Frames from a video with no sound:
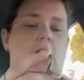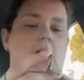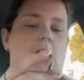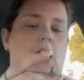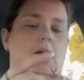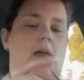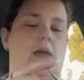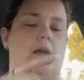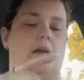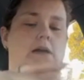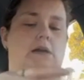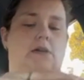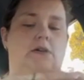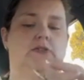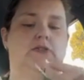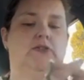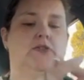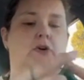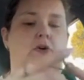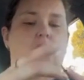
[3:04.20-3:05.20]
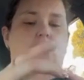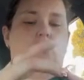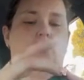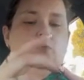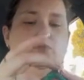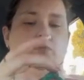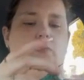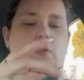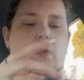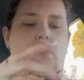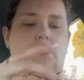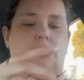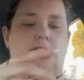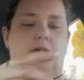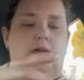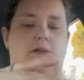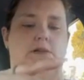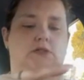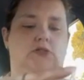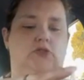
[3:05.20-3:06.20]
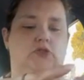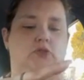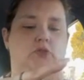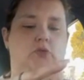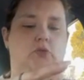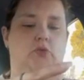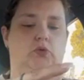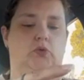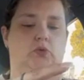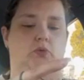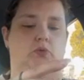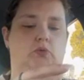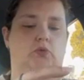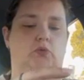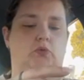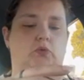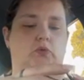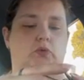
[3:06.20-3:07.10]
and so they tend to